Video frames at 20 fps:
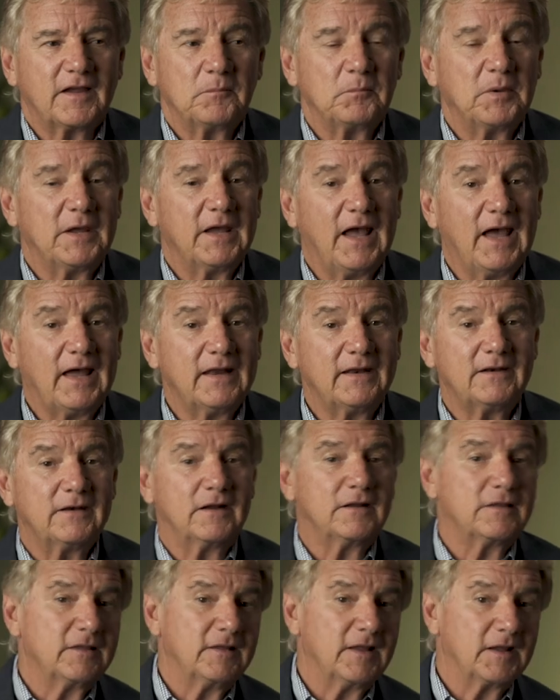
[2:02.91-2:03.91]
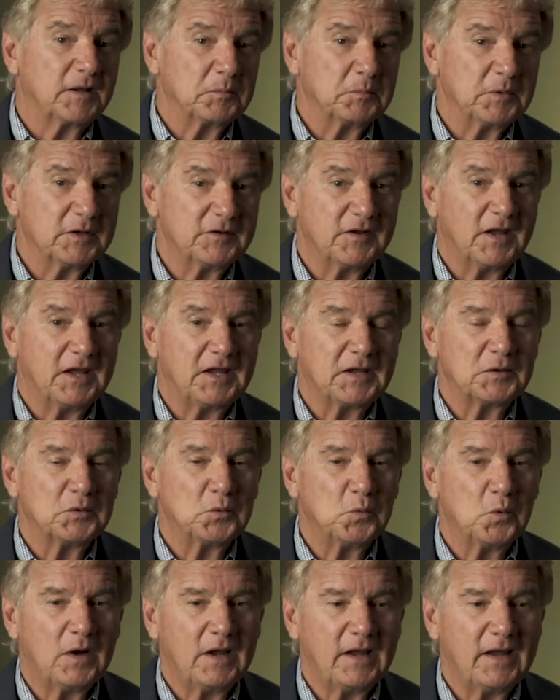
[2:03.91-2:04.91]
can be added, nothing that can be taken
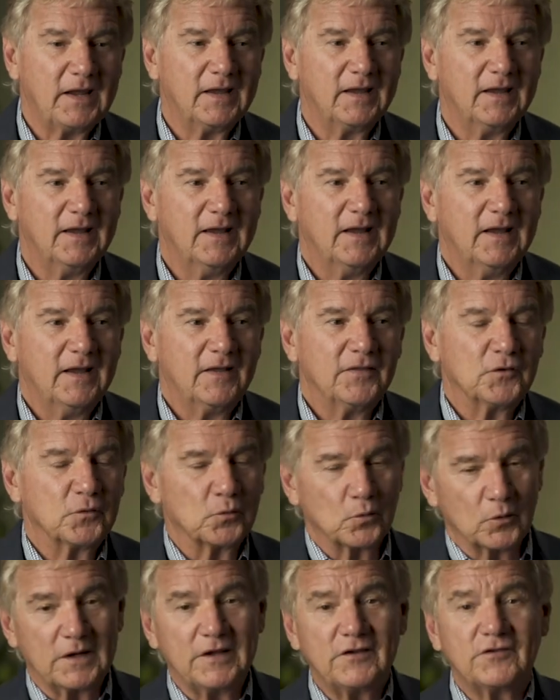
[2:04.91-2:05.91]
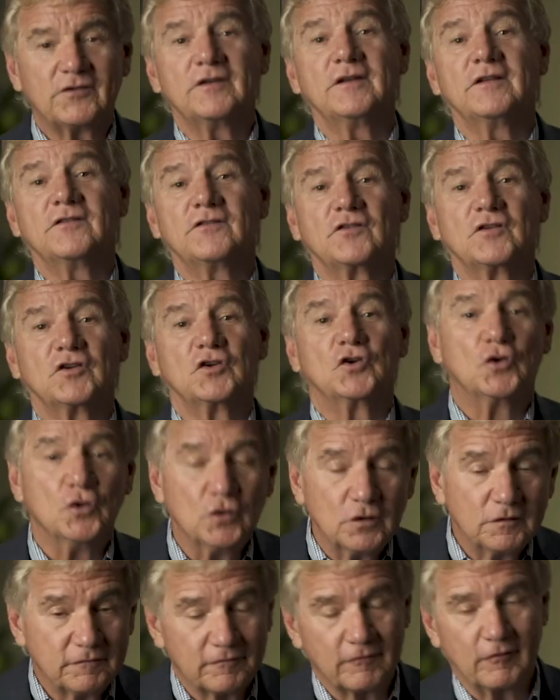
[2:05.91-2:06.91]
away. The reason it's
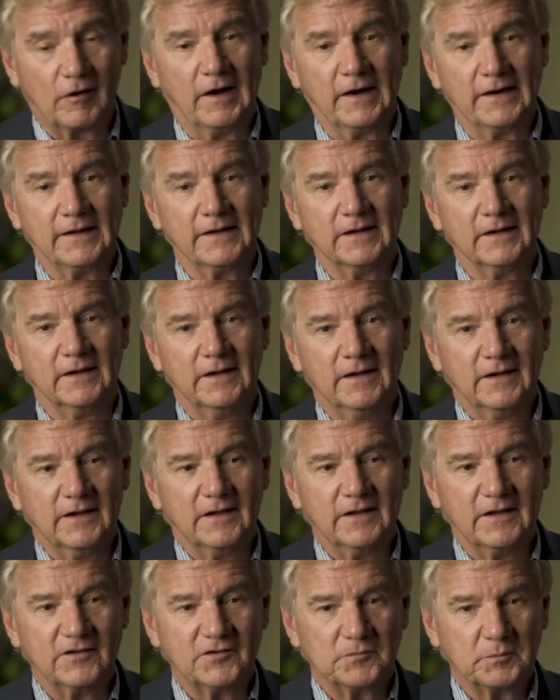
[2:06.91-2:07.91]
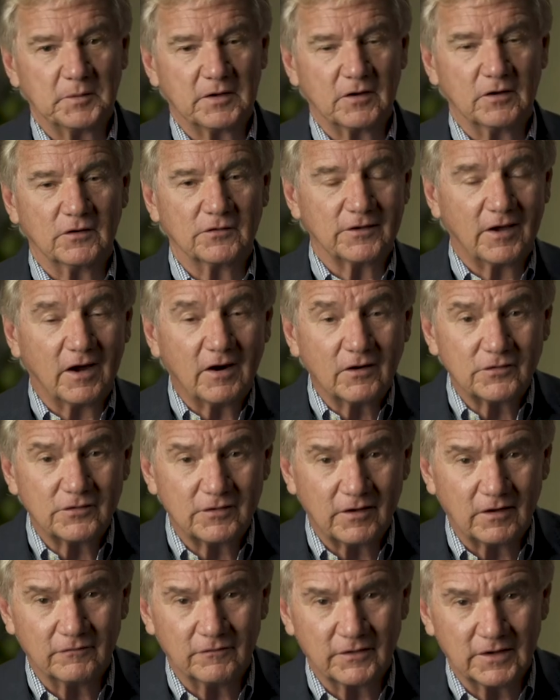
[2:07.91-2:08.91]
Good Friday is because our
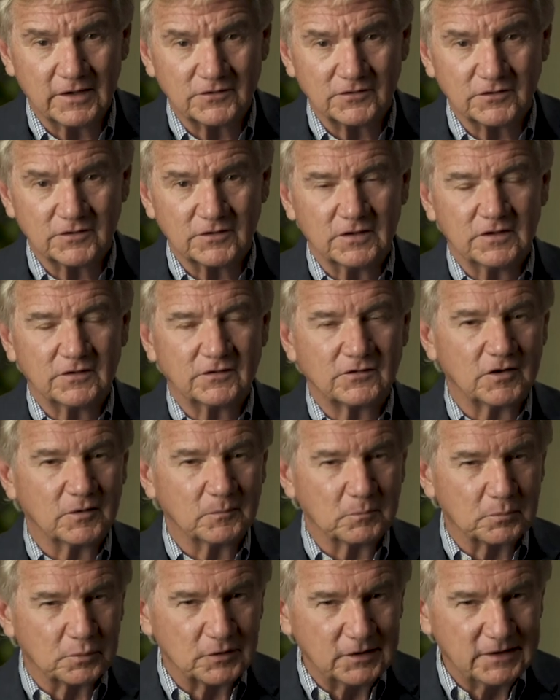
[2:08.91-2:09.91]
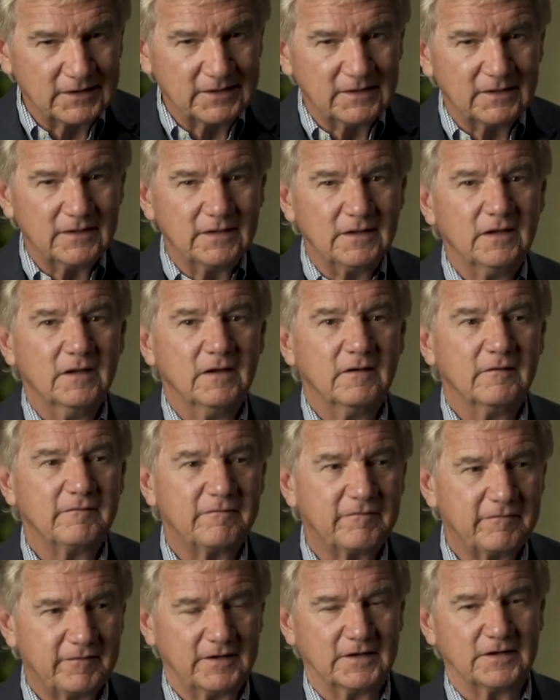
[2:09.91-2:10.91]
salvation is completely
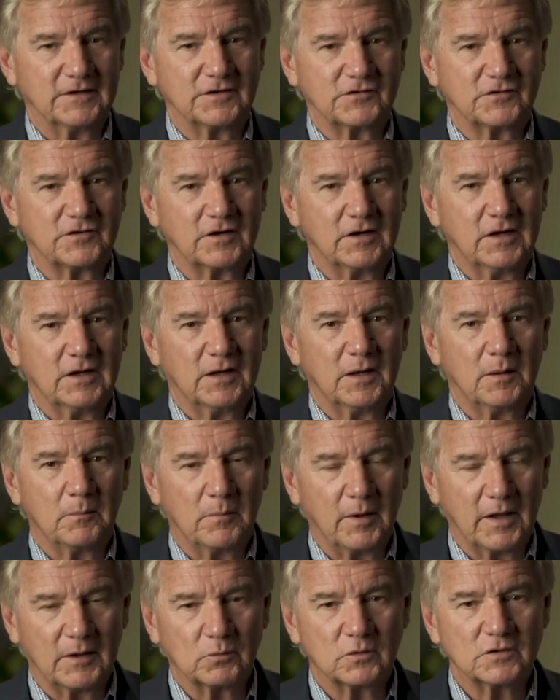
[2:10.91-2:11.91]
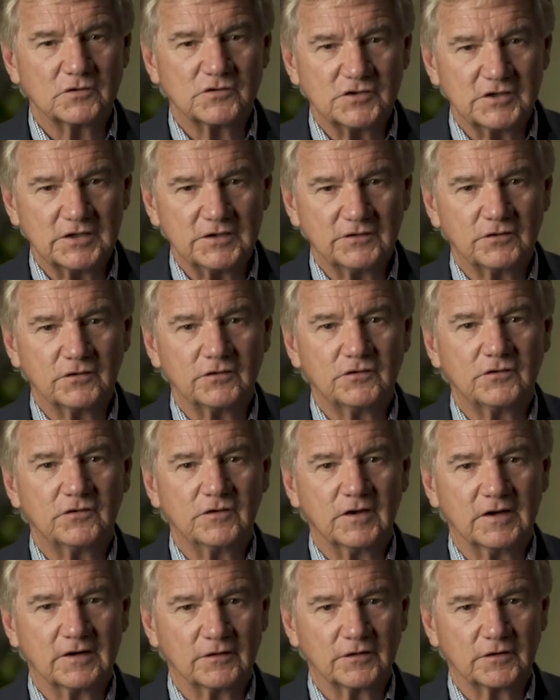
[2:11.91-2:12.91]
finished by what Jesus
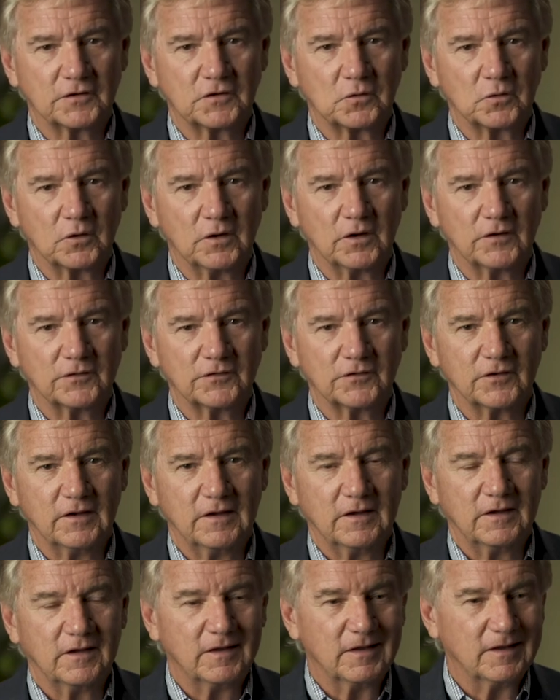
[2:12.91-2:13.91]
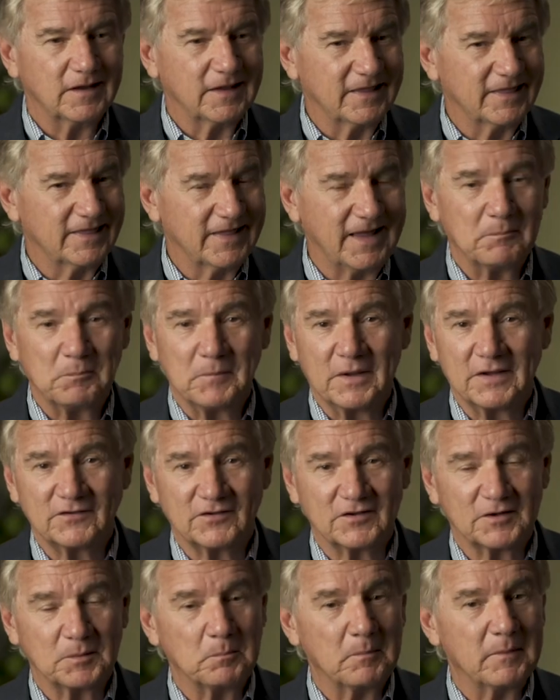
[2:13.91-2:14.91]
did on the cross. That
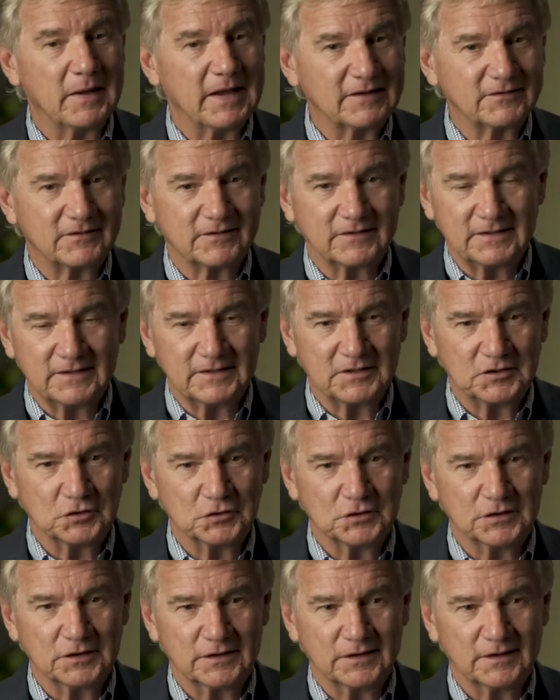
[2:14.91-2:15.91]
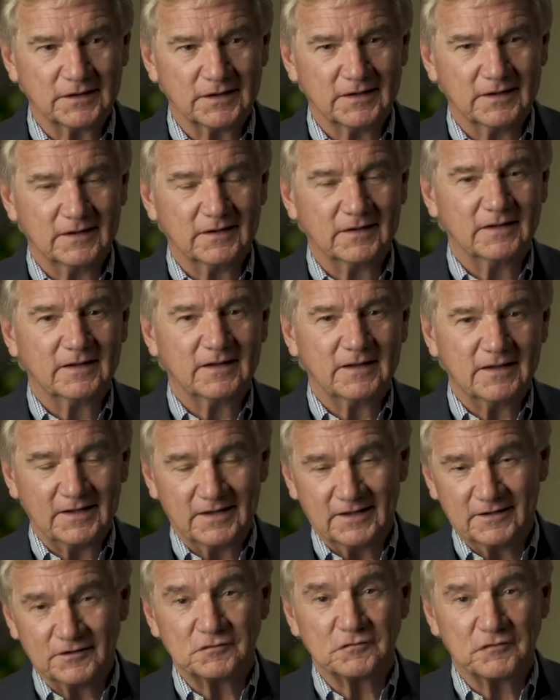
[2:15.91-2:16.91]
makes it amazingly good.
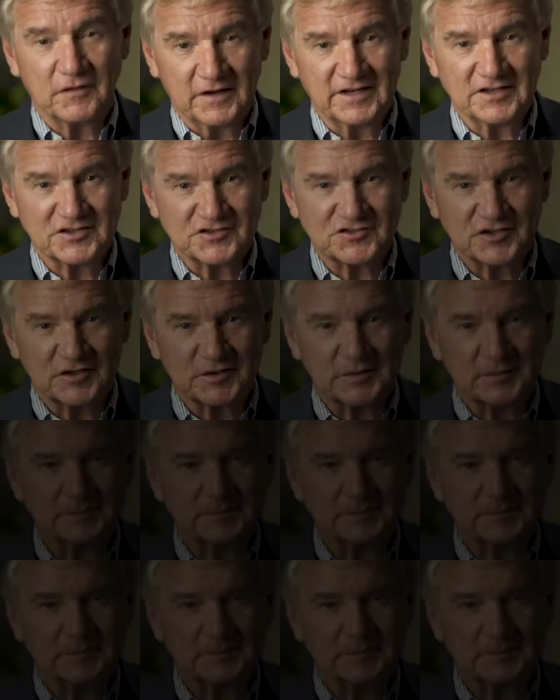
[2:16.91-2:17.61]
It is finished.